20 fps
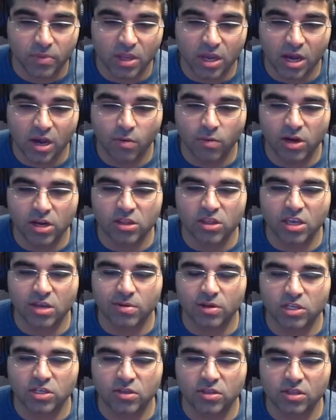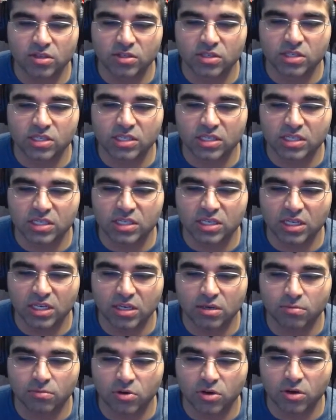What do you think about
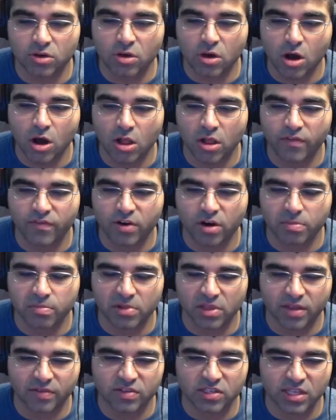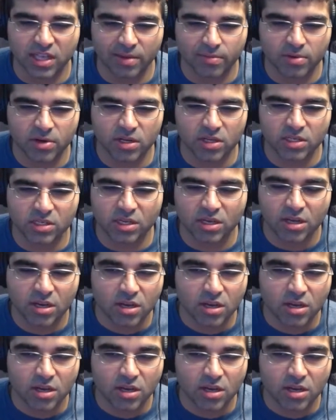2016 murdering all of our beloved celebrities?